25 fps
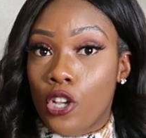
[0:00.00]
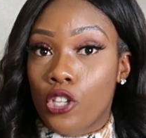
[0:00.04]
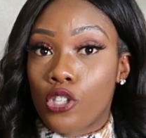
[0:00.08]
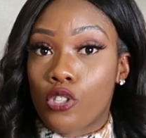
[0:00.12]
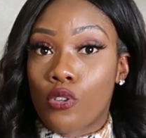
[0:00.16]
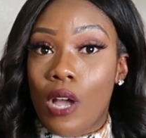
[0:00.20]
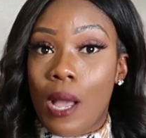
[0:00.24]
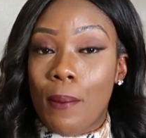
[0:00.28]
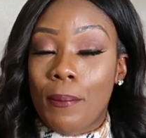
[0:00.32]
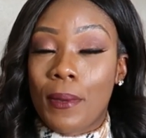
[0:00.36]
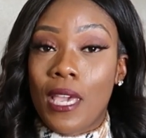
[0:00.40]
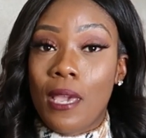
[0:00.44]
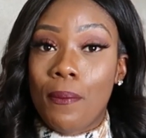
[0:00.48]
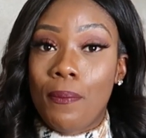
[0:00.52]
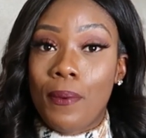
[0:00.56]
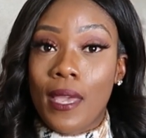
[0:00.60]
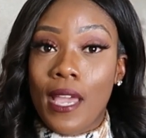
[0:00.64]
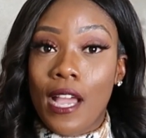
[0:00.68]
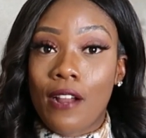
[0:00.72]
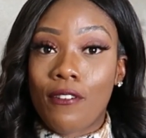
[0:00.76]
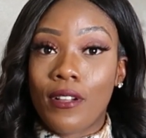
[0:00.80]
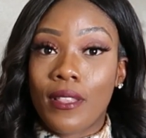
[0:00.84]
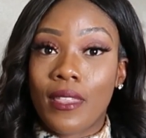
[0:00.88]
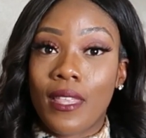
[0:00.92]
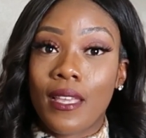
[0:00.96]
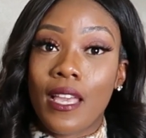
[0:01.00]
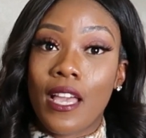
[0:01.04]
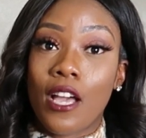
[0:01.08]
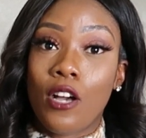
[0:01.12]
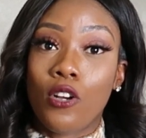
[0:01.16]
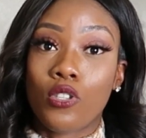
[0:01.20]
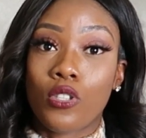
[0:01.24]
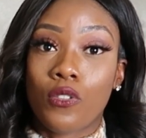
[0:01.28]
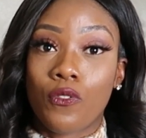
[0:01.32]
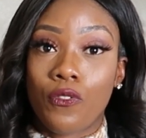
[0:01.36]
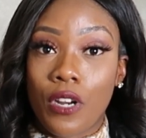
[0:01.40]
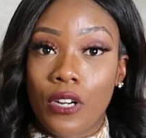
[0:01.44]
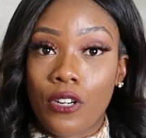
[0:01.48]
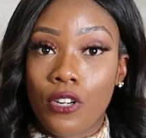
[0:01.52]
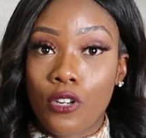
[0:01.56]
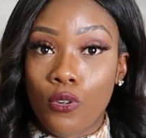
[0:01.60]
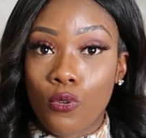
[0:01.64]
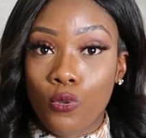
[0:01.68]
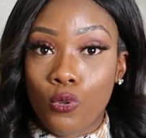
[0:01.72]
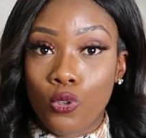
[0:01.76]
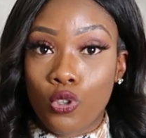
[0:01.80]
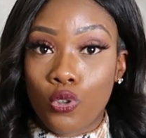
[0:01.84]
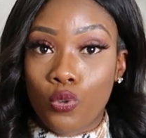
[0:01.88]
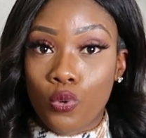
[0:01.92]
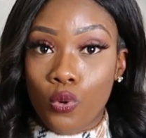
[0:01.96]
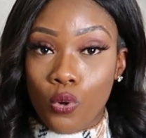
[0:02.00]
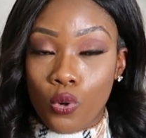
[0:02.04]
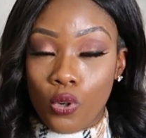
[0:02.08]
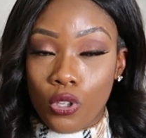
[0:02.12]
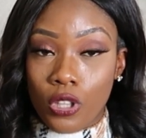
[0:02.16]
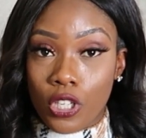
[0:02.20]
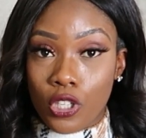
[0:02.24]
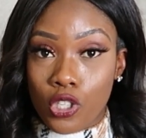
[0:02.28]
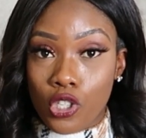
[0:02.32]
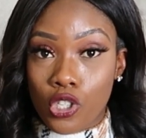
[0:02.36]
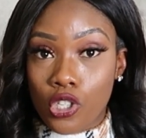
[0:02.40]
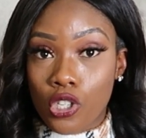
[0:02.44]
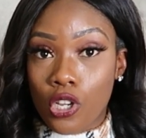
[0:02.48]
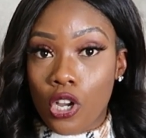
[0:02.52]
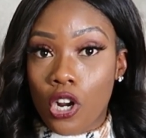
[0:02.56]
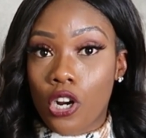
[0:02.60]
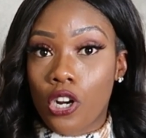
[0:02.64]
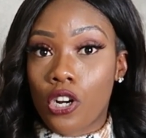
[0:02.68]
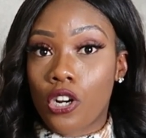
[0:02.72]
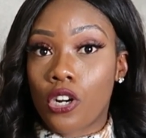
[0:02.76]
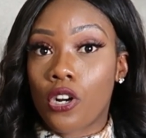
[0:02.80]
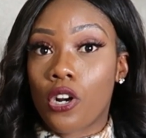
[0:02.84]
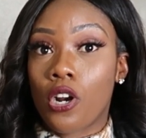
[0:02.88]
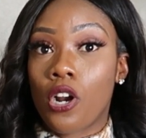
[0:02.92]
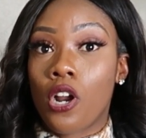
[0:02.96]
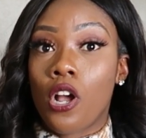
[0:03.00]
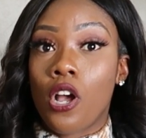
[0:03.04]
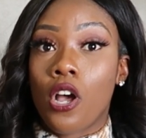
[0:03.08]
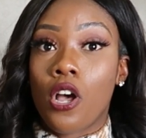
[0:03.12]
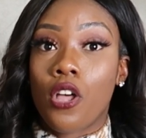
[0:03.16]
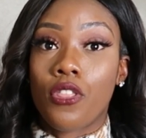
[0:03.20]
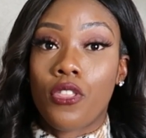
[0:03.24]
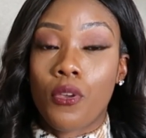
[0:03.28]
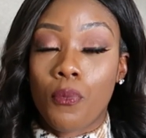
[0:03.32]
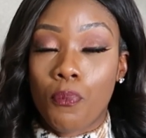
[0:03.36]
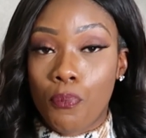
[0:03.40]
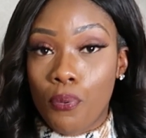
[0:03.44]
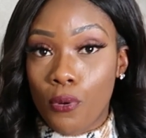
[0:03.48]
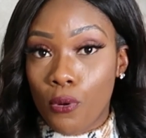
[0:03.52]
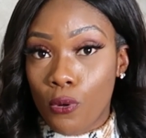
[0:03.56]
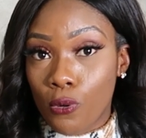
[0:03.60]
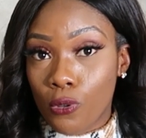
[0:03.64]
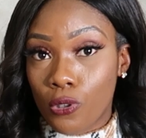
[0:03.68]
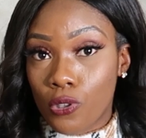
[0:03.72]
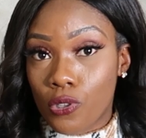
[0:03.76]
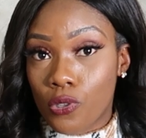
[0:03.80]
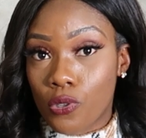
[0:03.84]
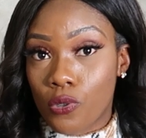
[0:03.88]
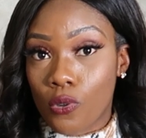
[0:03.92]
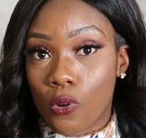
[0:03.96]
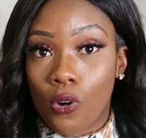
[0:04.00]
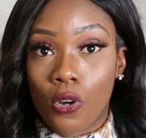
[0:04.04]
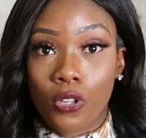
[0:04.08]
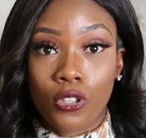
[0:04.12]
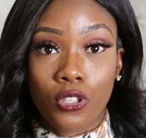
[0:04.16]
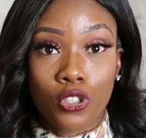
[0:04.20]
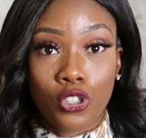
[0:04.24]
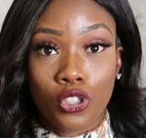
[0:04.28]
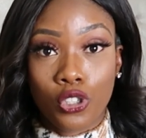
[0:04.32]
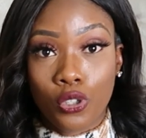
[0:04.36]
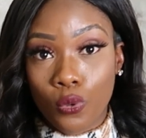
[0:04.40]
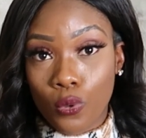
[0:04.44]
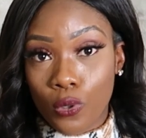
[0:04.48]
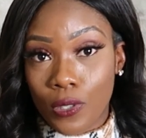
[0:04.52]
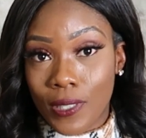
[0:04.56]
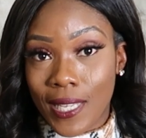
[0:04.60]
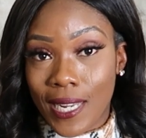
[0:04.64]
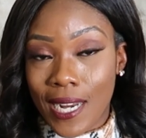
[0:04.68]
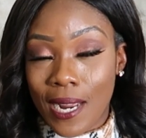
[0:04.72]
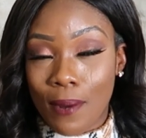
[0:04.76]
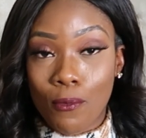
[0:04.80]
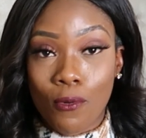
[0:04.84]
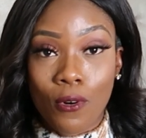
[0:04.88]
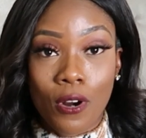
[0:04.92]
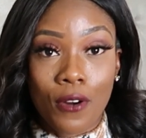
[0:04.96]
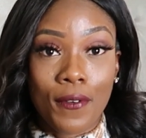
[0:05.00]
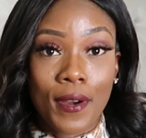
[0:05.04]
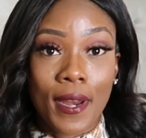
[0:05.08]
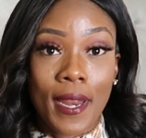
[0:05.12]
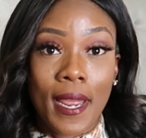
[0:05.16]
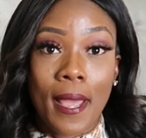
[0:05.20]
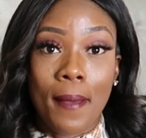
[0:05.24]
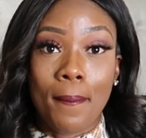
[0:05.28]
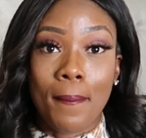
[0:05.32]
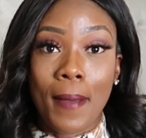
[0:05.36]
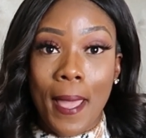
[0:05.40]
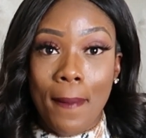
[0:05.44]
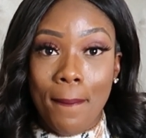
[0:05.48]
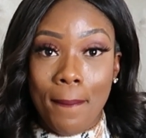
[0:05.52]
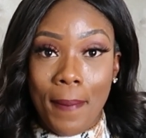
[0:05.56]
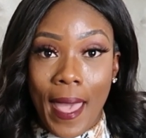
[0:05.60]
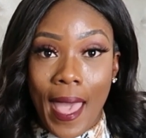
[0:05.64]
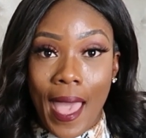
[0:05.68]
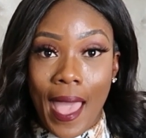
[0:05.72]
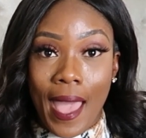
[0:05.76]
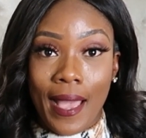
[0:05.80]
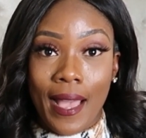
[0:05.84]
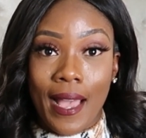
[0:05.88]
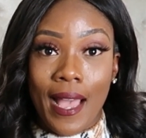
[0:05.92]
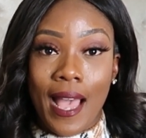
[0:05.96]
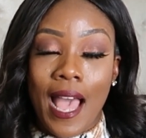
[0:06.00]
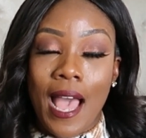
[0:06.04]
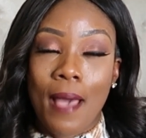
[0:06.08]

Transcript: So I'm keeping everything else very neutral, the skirt, the boots, or the shoes that I'm wearing, and my bag.